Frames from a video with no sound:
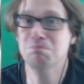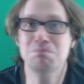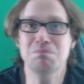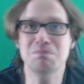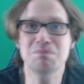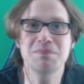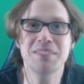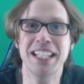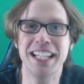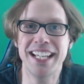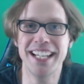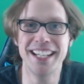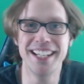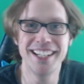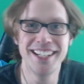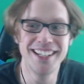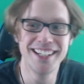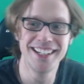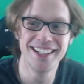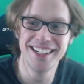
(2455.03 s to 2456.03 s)

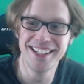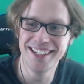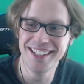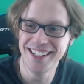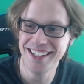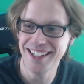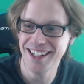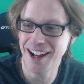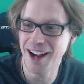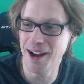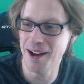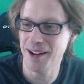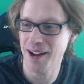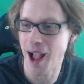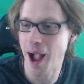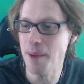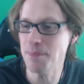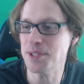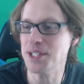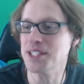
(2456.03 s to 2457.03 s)

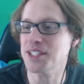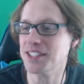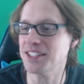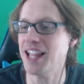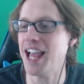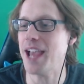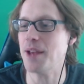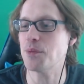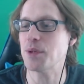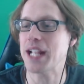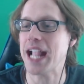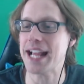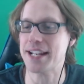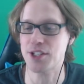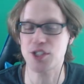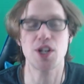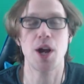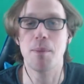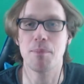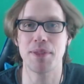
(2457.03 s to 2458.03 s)
I'm just glad we got
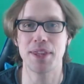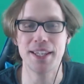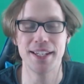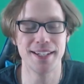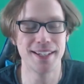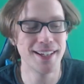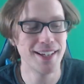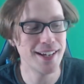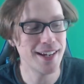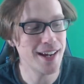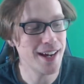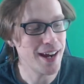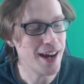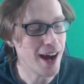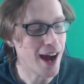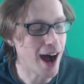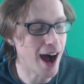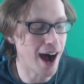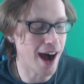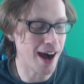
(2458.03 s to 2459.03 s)
something.
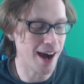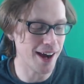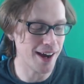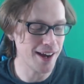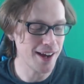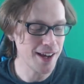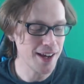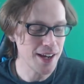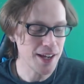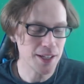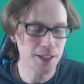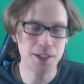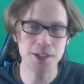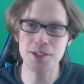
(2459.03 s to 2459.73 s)
Because